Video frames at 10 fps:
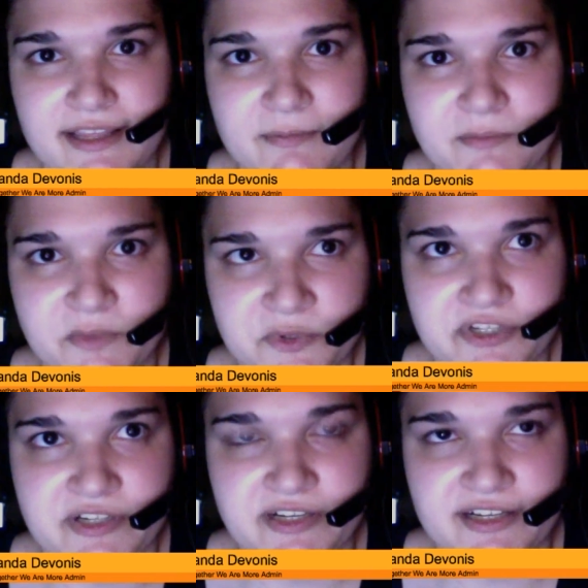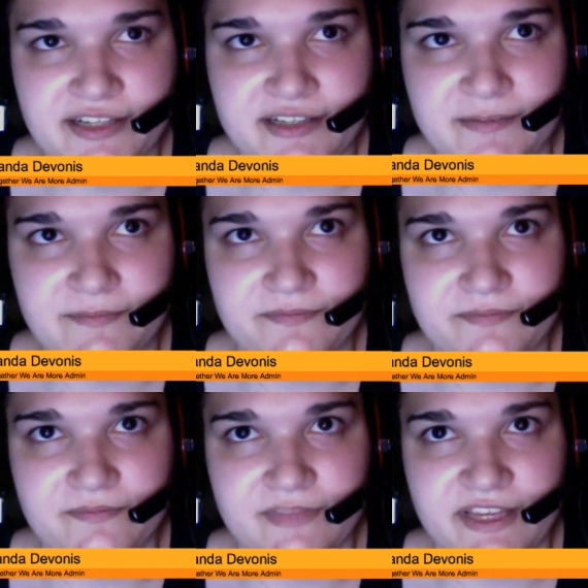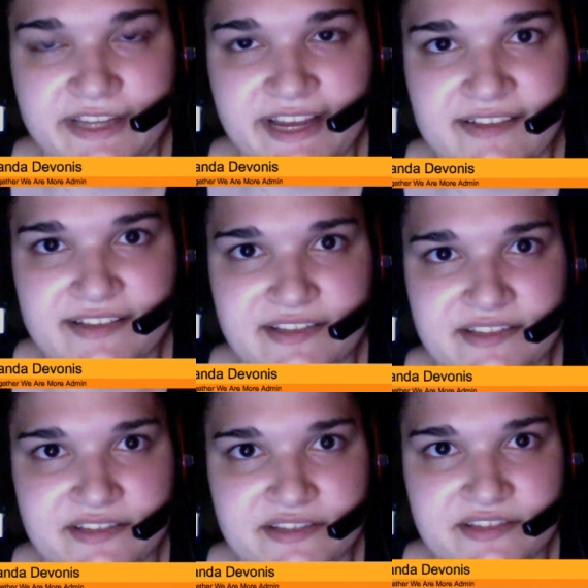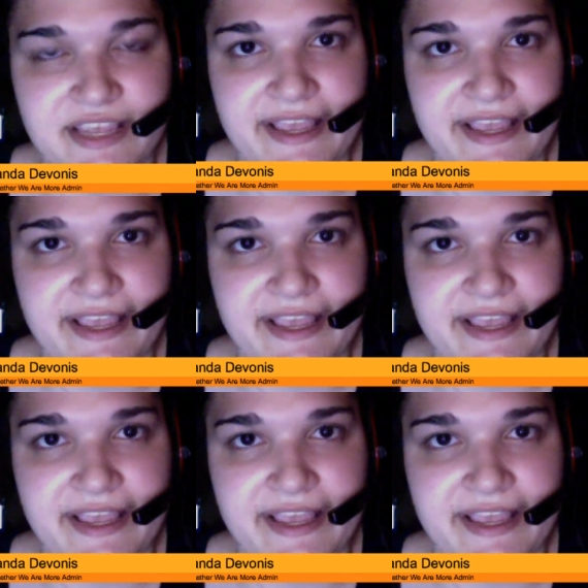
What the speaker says: more analyses,